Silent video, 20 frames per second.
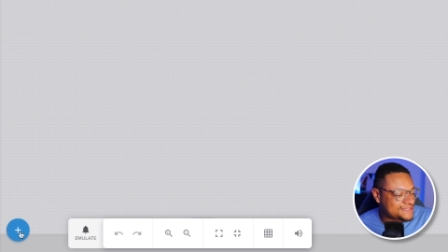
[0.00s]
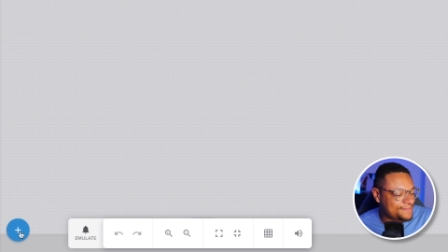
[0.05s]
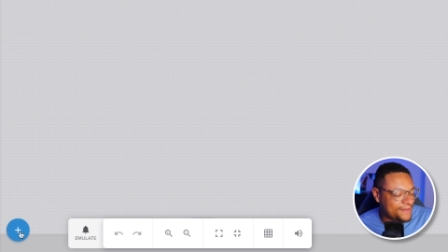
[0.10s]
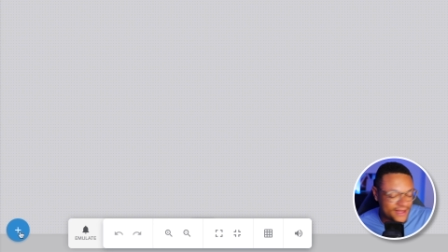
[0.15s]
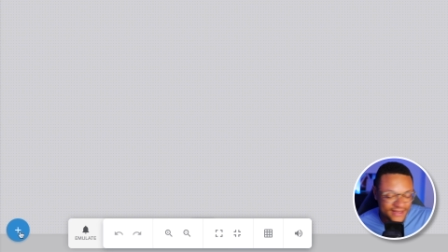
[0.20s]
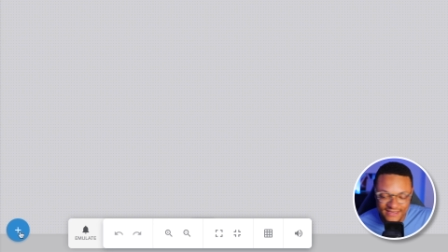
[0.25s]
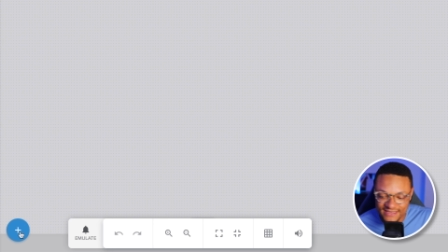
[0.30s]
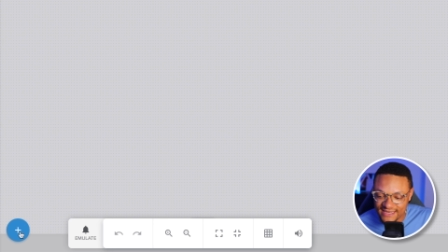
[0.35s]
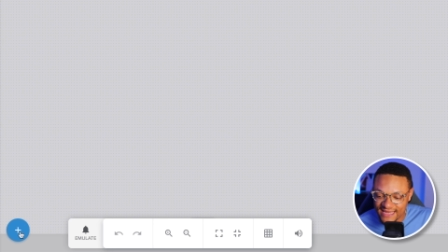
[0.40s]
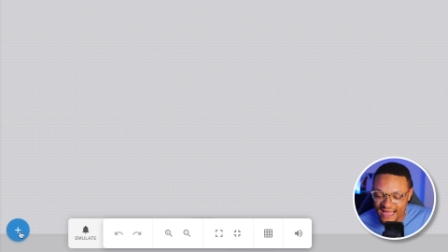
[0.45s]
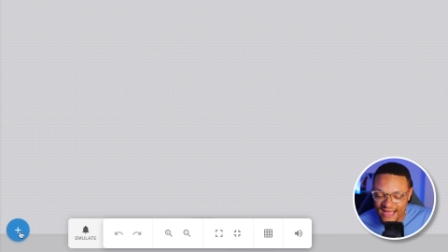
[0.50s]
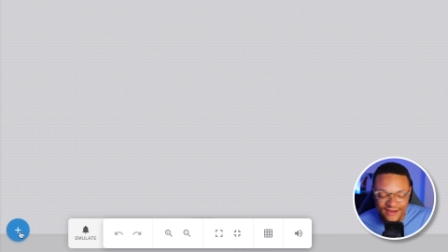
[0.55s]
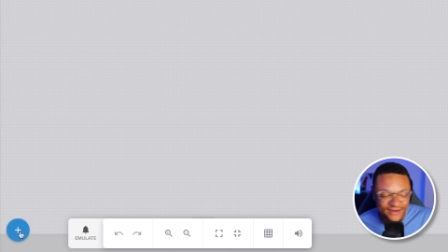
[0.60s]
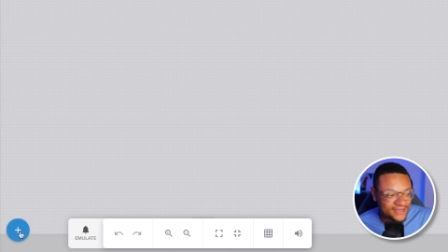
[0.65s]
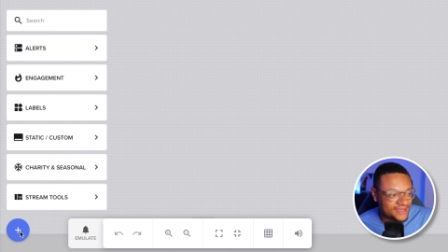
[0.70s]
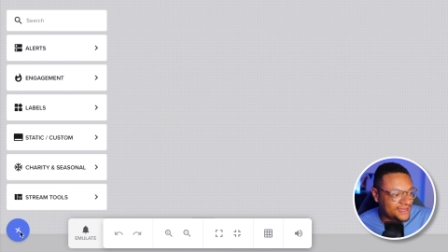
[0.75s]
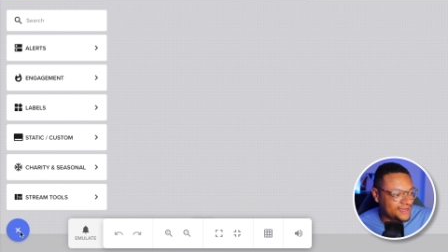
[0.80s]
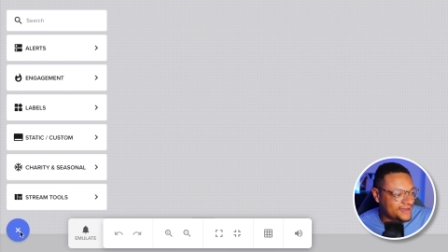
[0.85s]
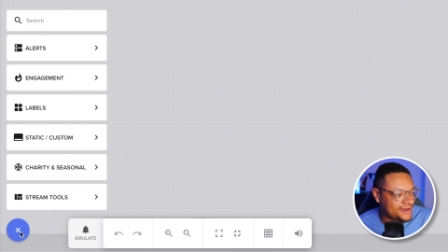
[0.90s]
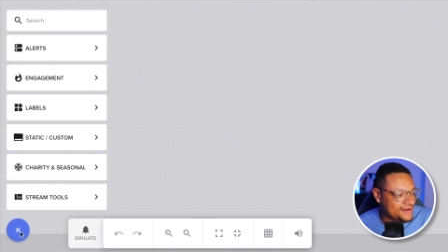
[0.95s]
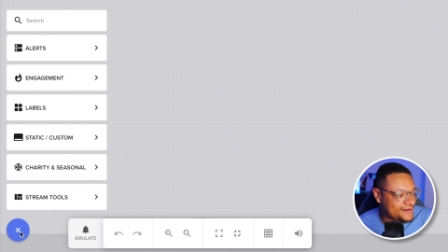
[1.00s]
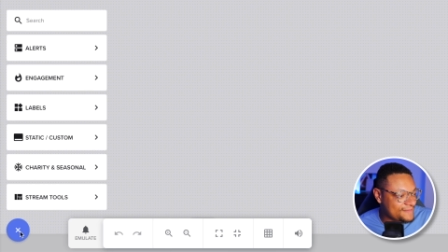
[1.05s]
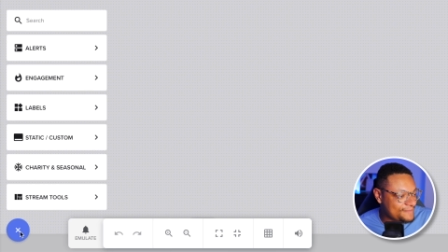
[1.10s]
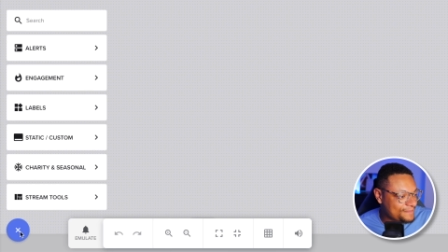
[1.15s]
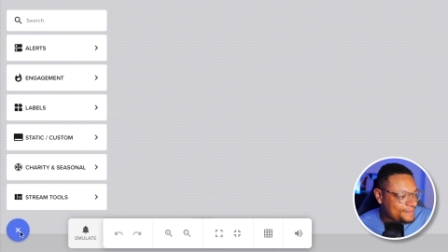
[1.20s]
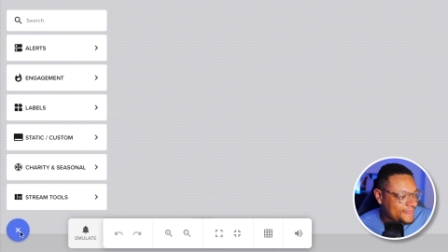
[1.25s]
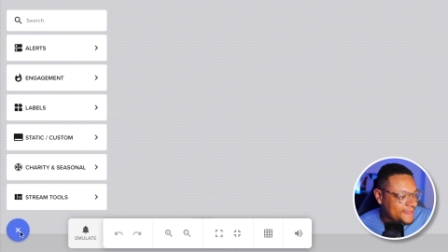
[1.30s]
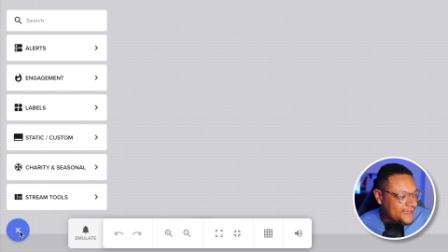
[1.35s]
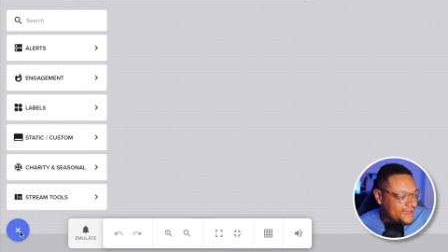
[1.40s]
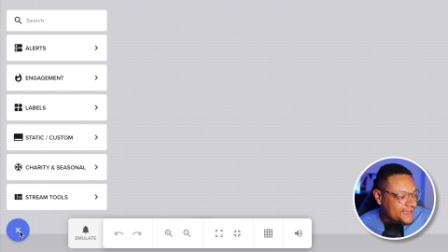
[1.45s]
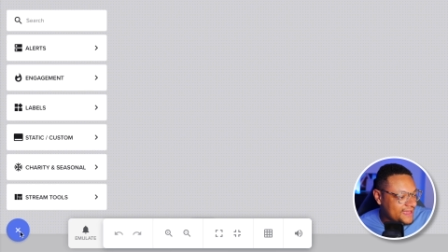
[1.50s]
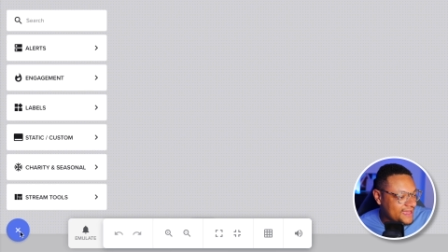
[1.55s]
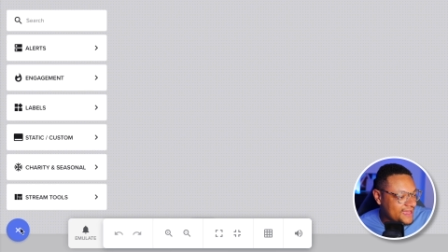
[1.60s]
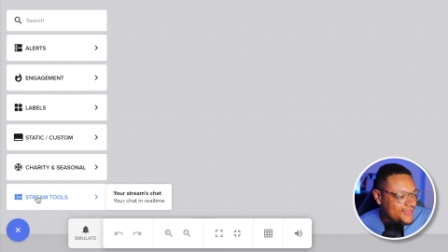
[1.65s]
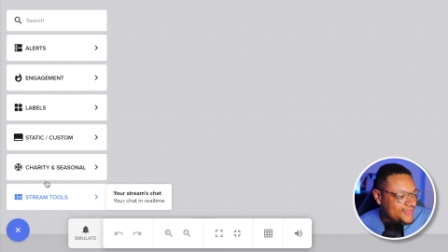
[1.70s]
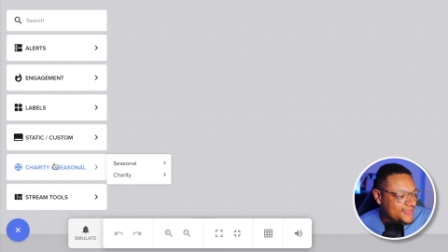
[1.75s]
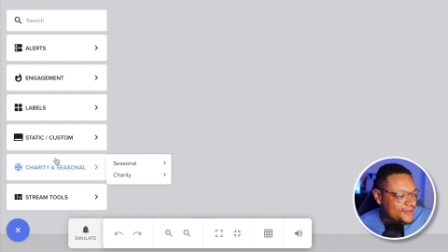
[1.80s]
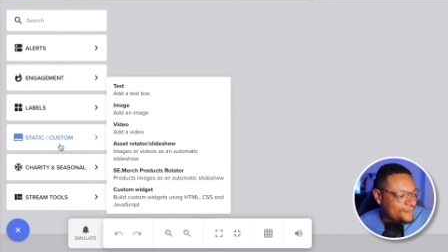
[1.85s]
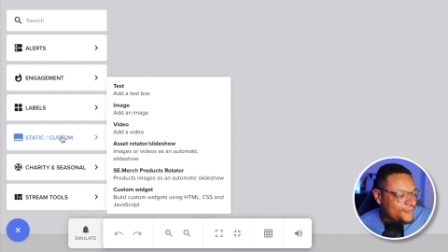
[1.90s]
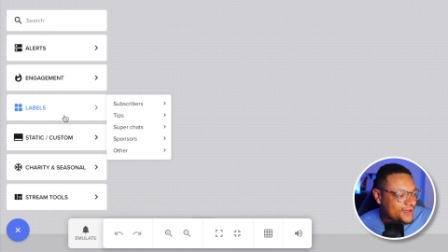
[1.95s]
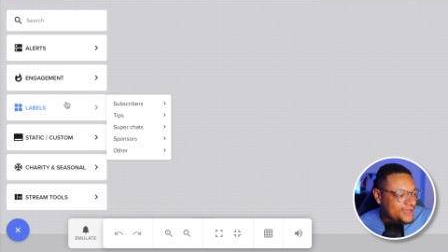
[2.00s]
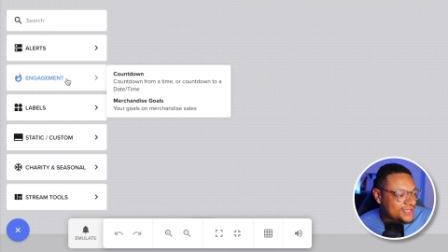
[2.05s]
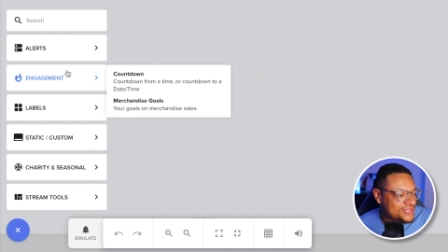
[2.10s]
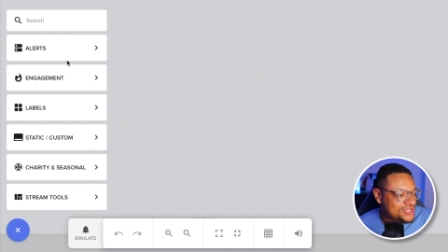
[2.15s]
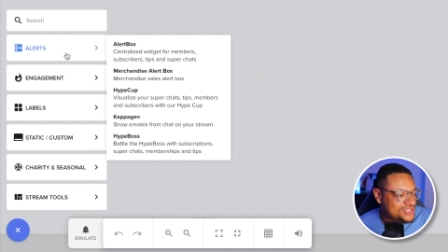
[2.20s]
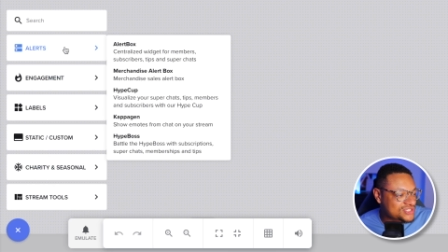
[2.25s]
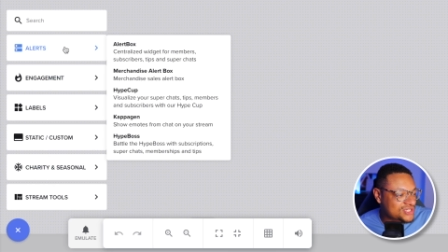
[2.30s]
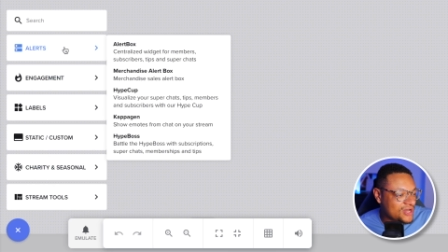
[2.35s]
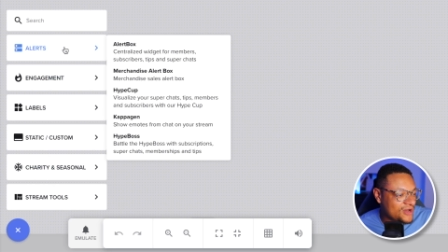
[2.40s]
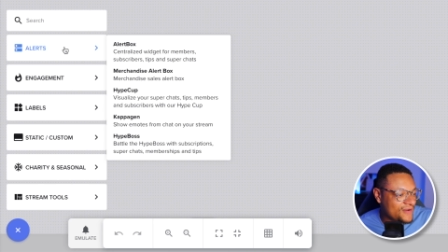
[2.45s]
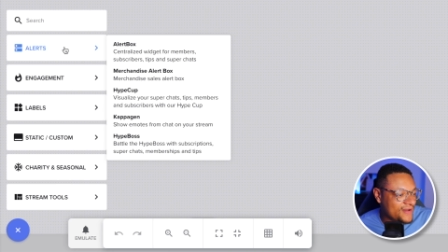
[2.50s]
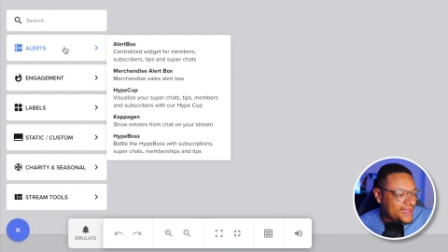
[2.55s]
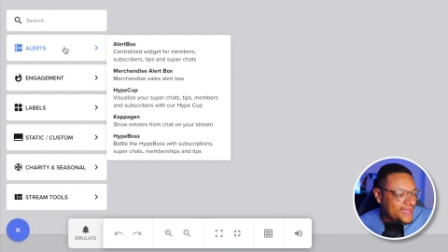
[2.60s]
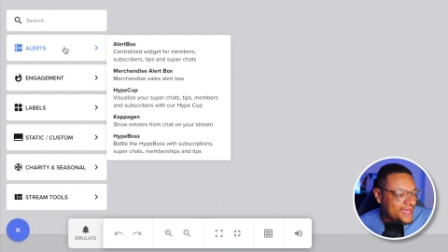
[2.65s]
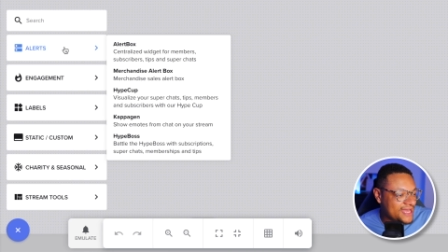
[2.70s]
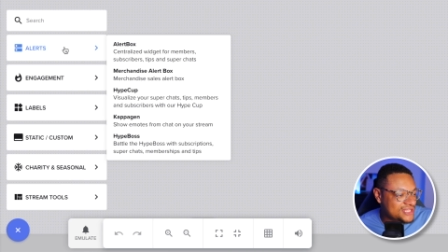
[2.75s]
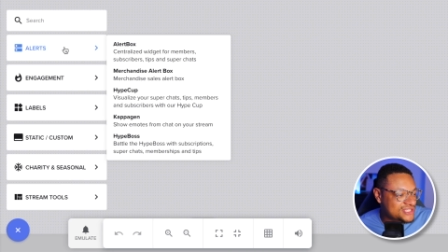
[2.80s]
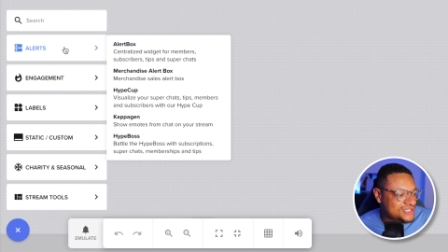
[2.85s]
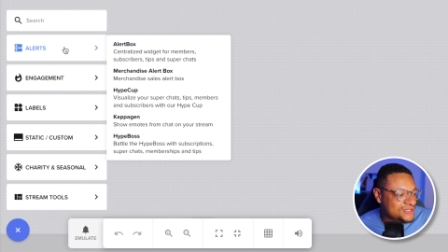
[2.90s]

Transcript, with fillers: button down here and then we can just go ahead